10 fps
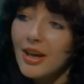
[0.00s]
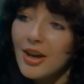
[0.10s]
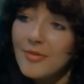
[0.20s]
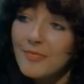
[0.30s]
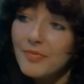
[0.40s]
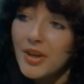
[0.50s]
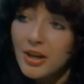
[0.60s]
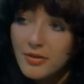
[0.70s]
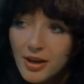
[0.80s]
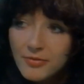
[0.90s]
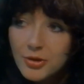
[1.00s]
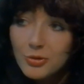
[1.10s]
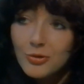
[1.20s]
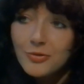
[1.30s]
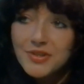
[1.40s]
Um, and I've had
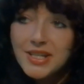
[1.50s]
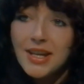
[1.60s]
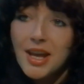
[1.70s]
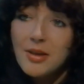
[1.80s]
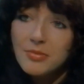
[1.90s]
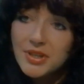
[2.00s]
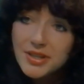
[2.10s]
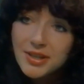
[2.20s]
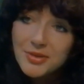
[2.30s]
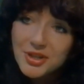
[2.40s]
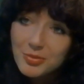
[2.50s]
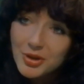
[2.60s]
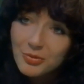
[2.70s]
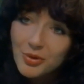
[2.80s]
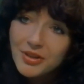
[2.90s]
thought of TM. This seems to be
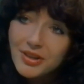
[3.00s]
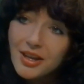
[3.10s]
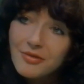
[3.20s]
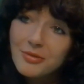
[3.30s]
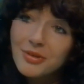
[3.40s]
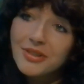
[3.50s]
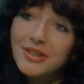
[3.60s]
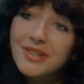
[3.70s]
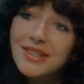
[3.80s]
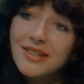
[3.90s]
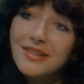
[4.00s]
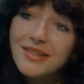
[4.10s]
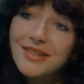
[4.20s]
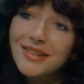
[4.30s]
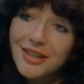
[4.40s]
the one that everyone
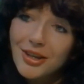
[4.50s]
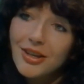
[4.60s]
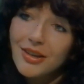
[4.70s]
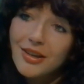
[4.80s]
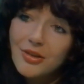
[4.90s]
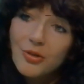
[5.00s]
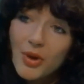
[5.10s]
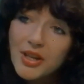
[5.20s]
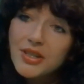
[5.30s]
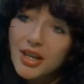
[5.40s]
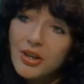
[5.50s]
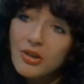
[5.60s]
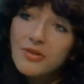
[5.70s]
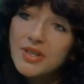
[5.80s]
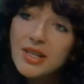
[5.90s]
considers the way to get
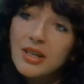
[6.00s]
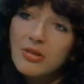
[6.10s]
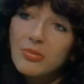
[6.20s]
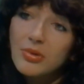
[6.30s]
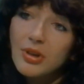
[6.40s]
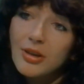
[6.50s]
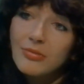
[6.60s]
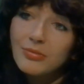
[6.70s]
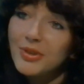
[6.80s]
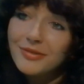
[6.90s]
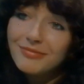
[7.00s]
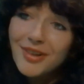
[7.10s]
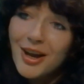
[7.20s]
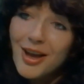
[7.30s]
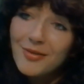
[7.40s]
over sleep. Um, but
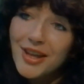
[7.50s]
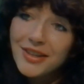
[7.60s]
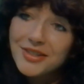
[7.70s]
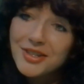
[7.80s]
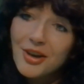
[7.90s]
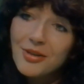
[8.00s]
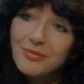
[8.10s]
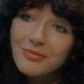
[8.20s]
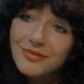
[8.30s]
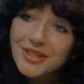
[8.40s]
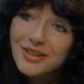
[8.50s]
I haven't had the time. But at the moment, so.